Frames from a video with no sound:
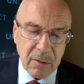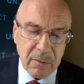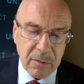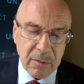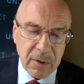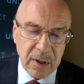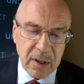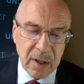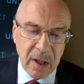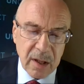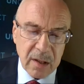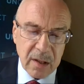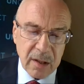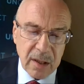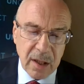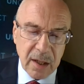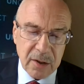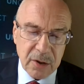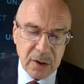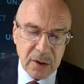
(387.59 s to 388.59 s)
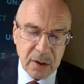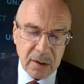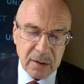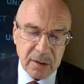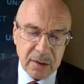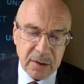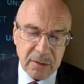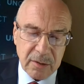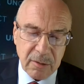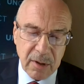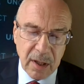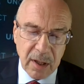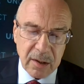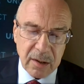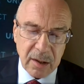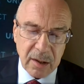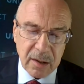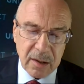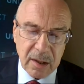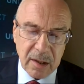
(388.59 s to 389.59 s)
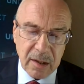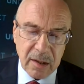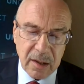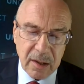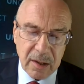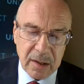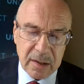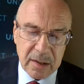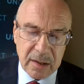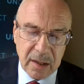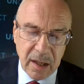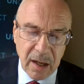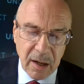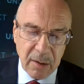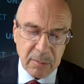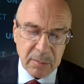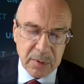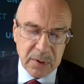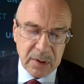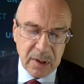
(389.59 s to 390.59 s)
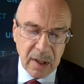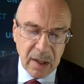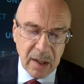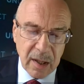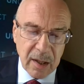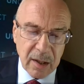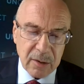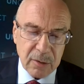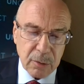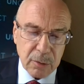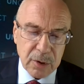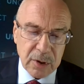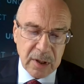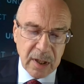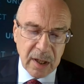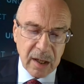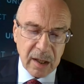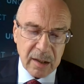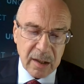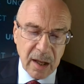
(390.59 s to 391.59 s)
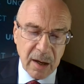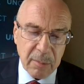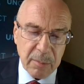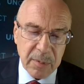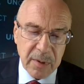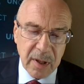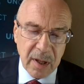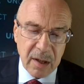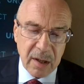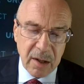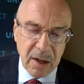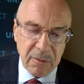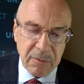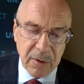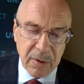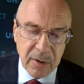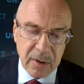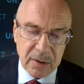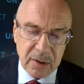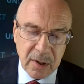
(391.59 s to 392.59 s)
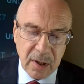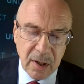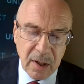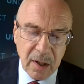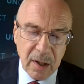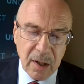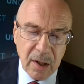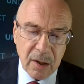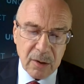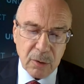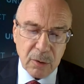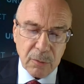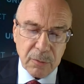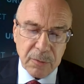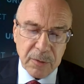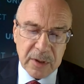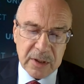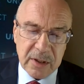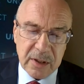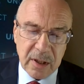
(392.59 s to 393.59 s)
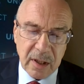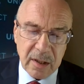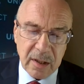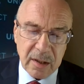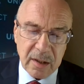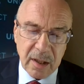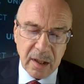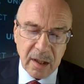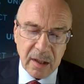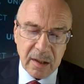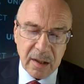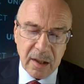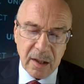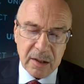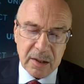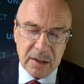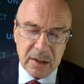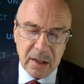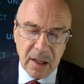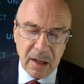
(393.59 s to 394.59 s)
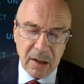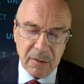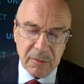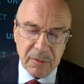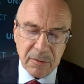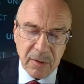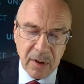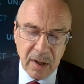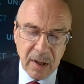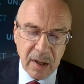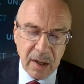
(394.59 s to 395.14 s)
with their nationals stranded in these camps to scale up their efforts to facilitate the safe,